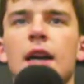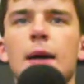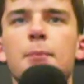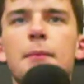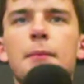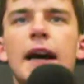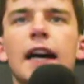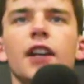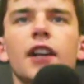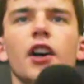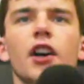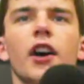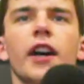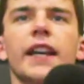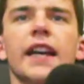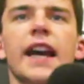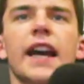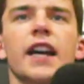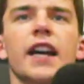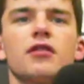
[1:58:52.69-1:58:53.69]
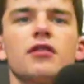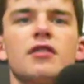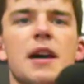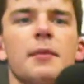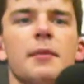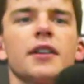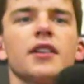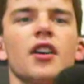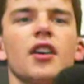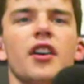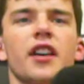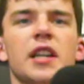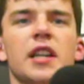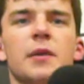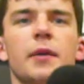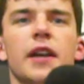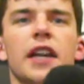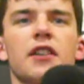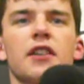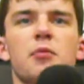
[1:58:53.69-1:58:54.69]
Manai and Ramadani
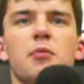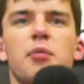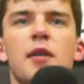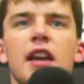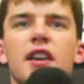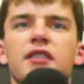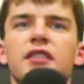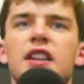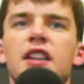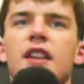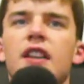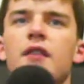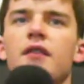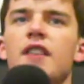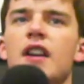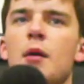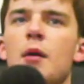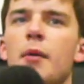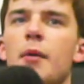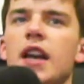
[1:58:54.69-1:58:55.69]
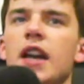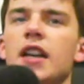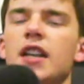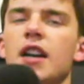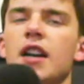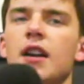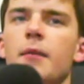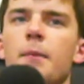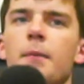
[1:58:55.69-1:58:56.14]
being replaced here then for Albania.